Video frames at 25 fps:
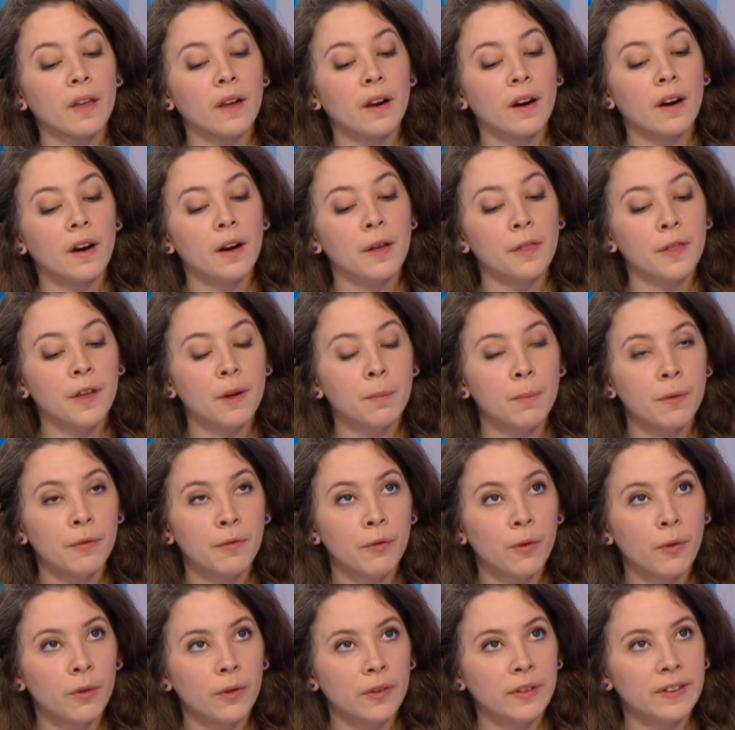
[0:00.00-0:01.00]
I think
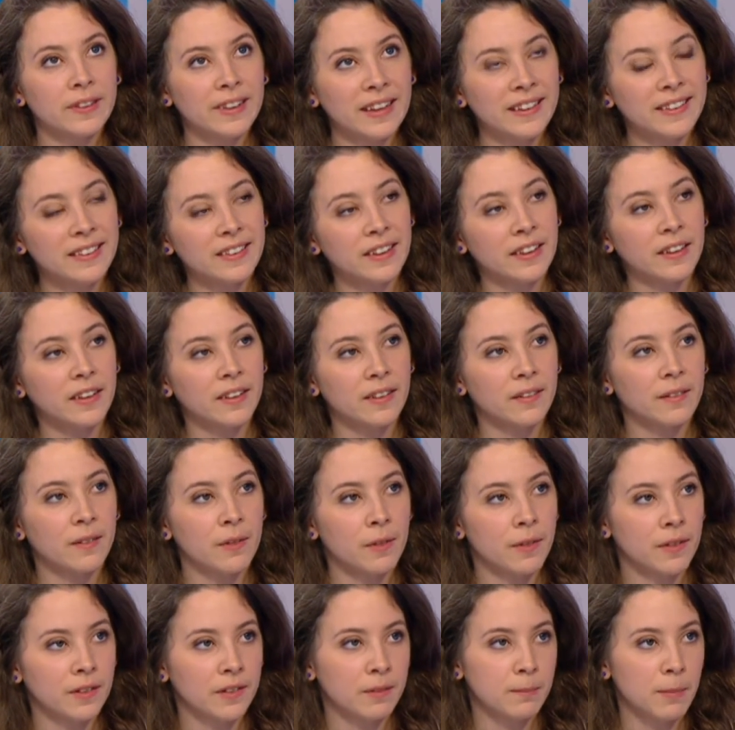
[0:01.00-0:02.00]
before assessing
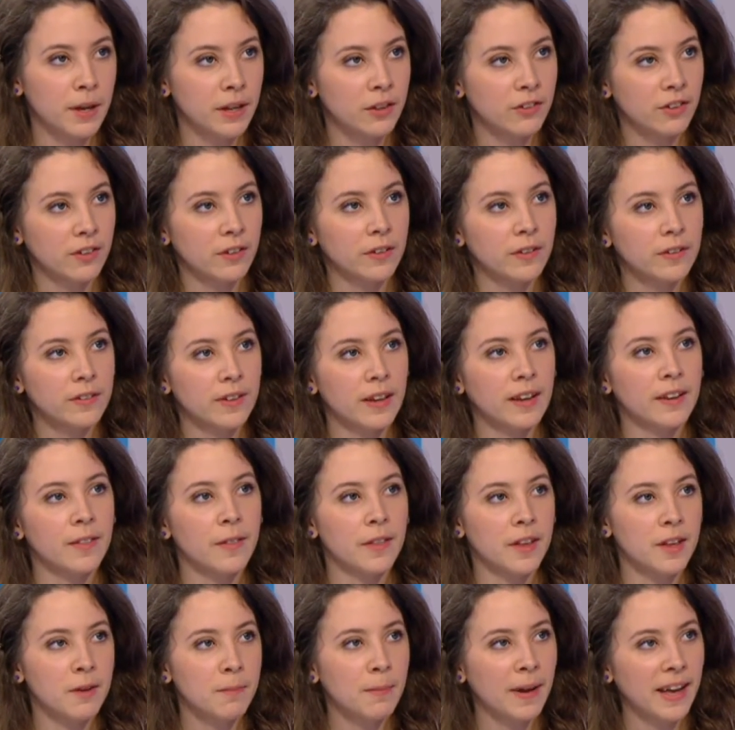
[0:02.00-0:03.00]
these measures and
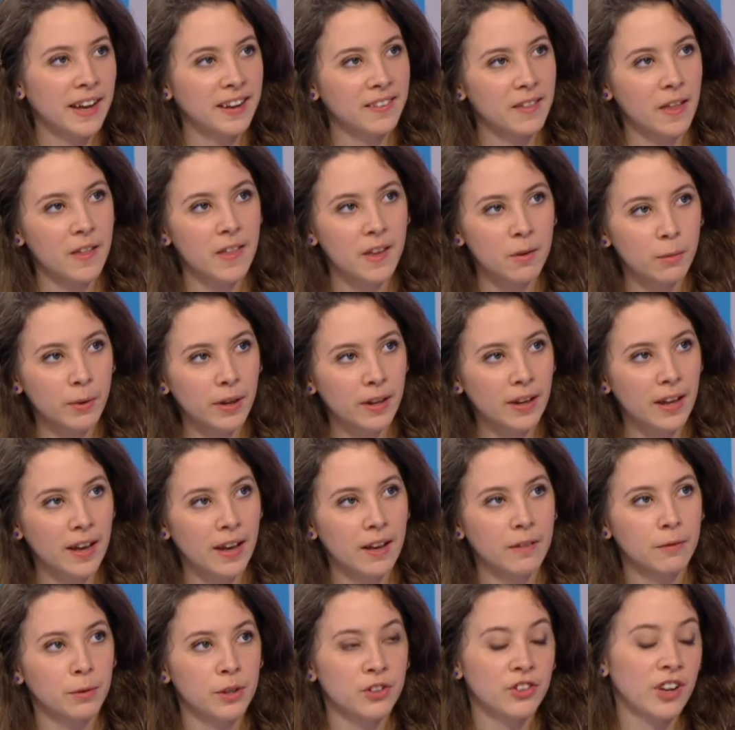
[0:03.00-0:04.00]
the impact that they will
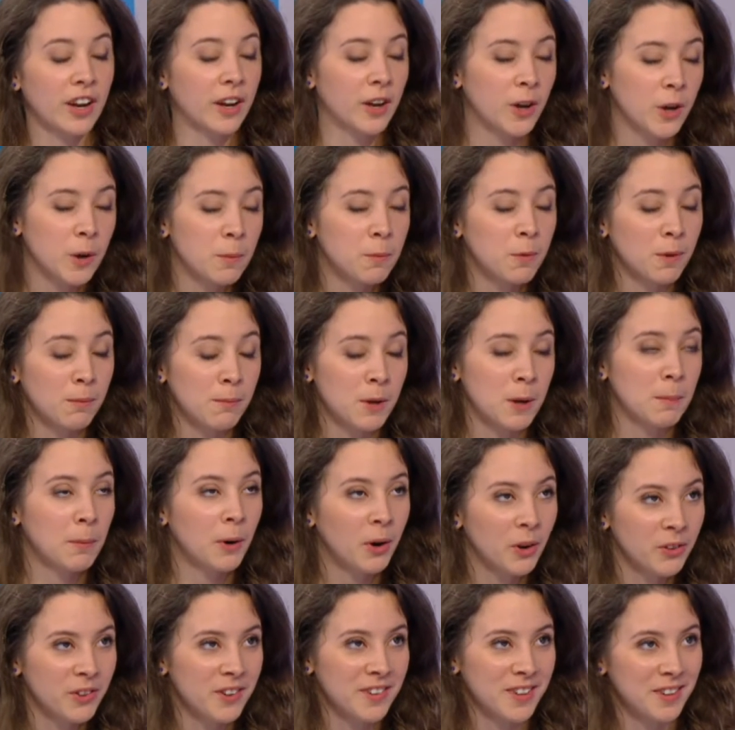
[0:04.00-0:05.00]
have, which I hope will be a
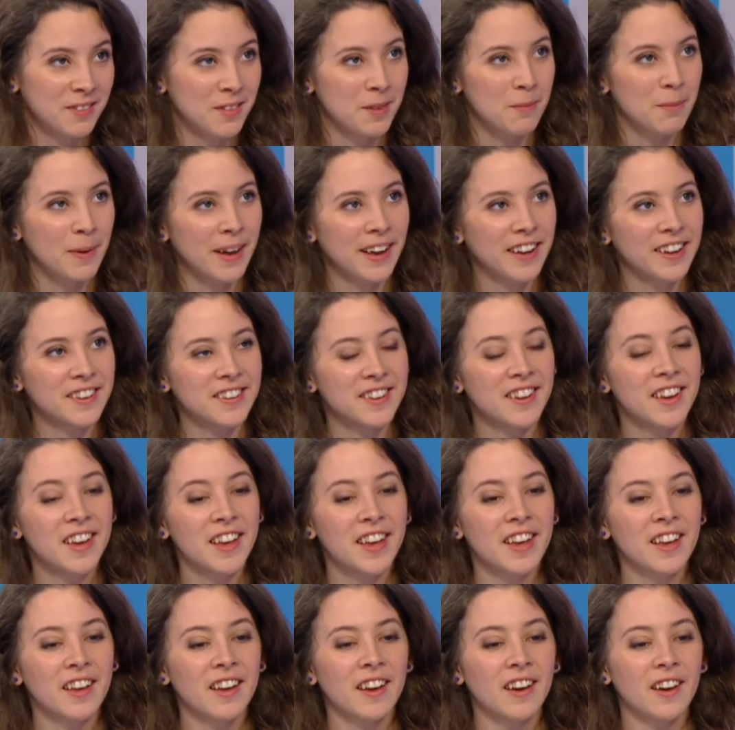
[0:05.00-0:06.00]
positive impact,
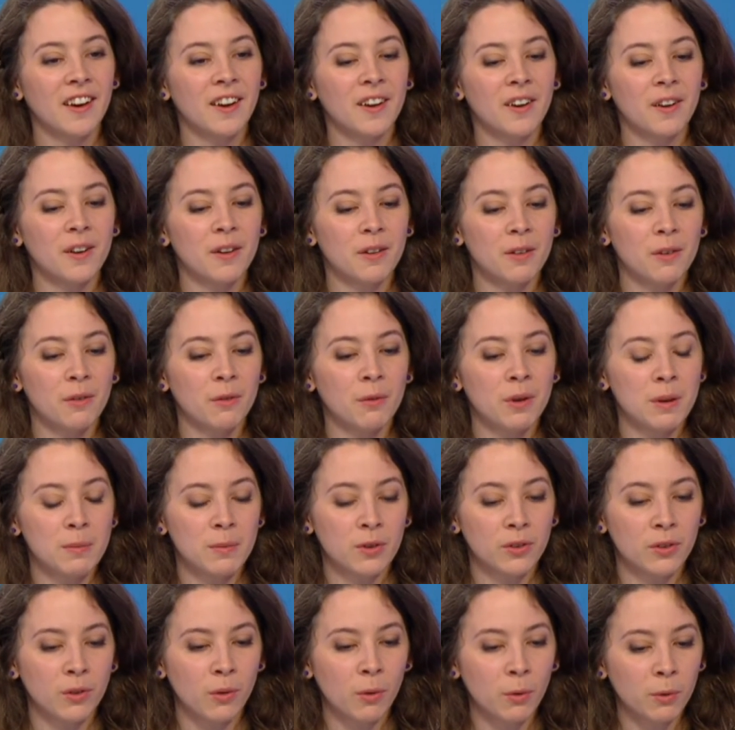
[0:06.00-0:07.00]
we
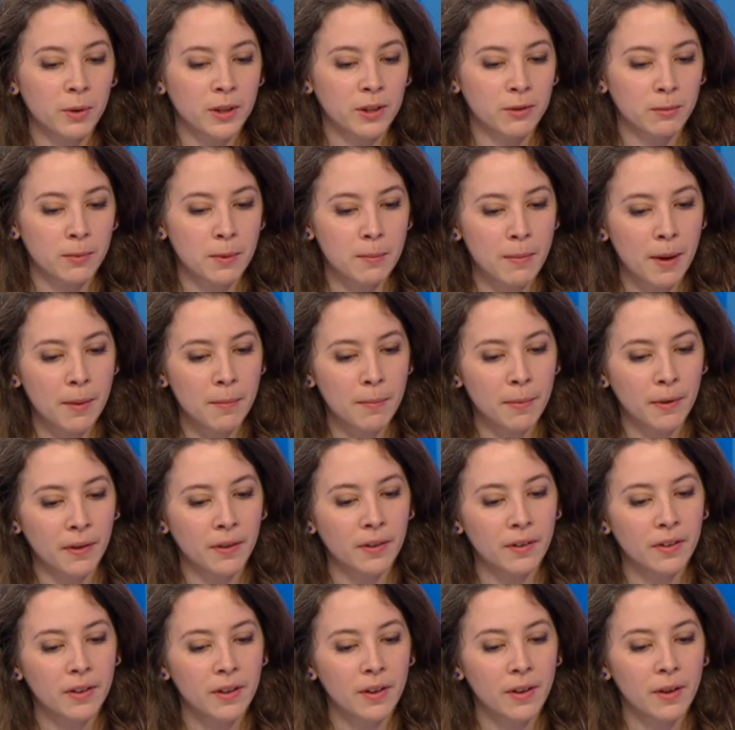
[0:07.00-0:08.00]
must always
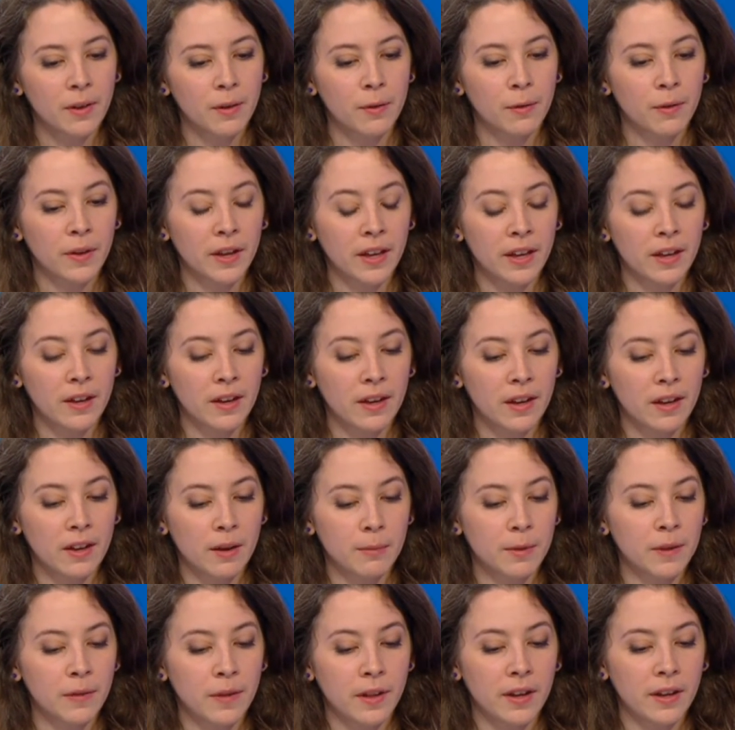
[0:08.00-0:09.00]
remember the
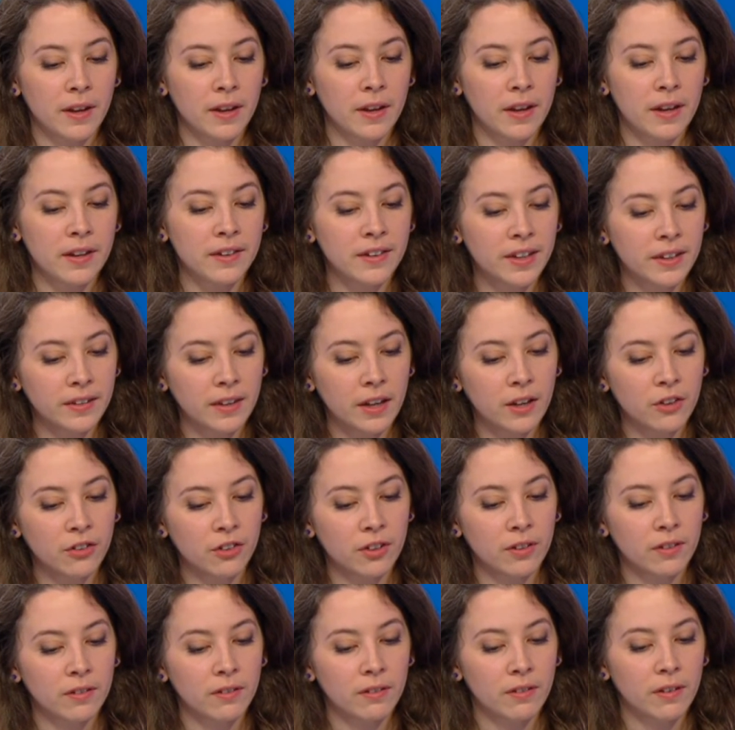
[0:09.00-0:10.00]

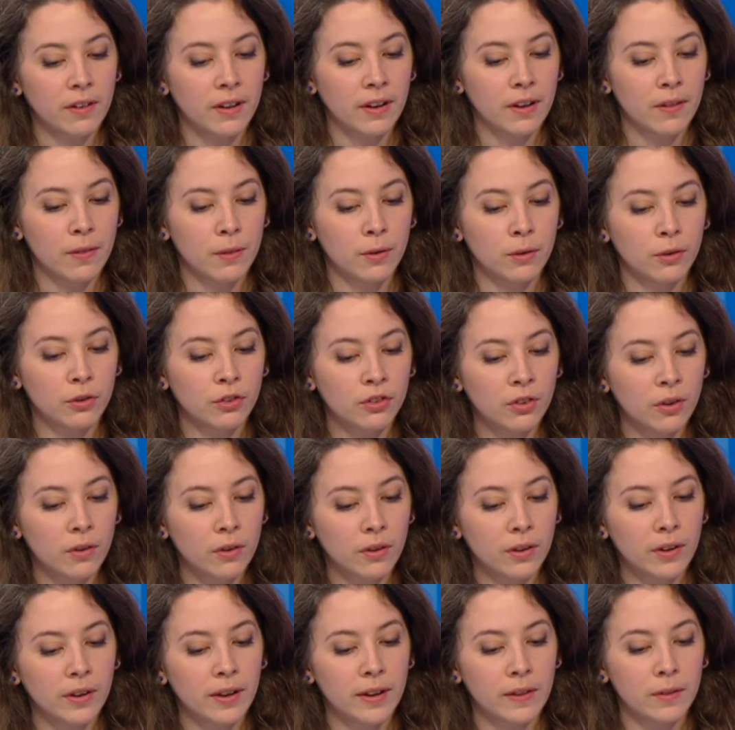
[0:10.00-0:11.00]
indignation and the
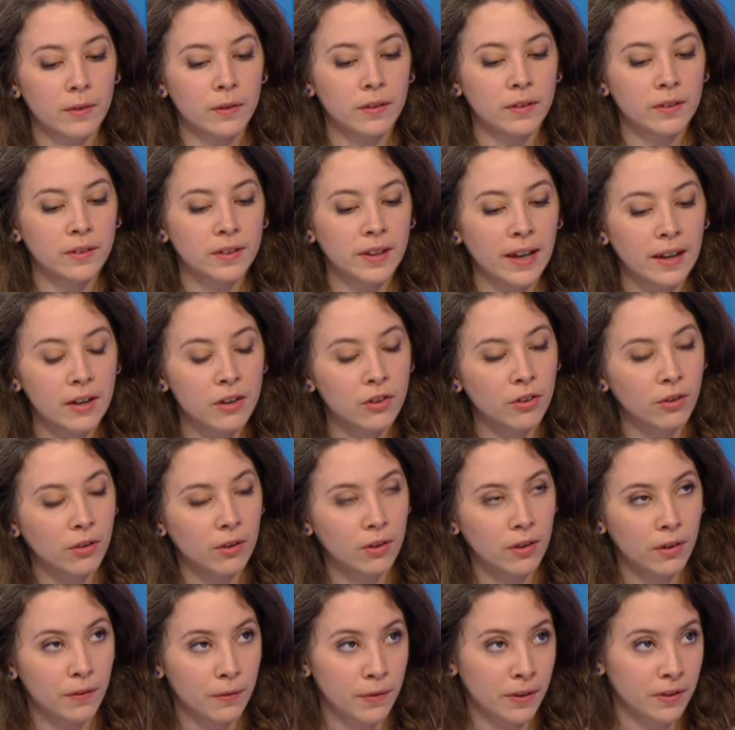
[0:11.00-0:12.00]
shock and the scandal
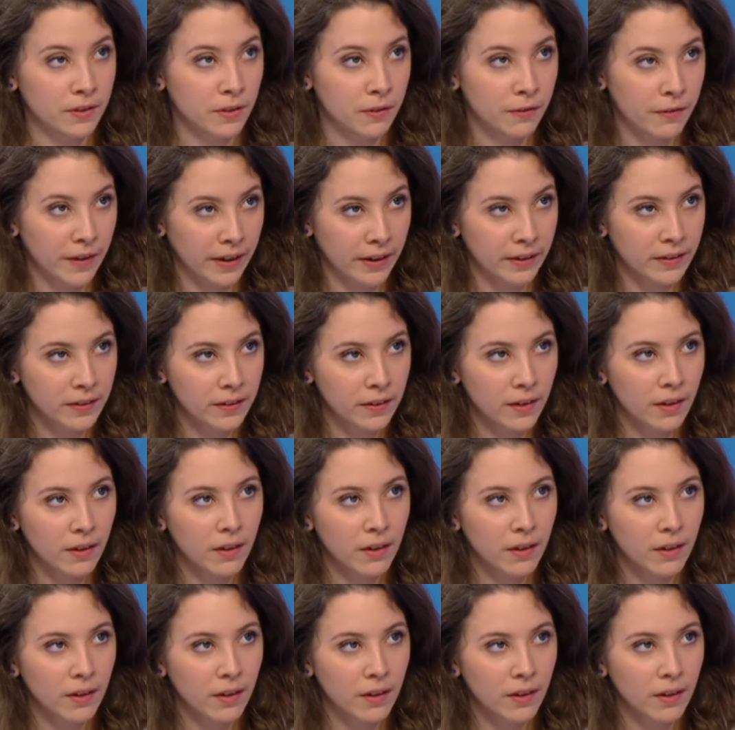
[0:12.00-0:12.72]
of these affairs.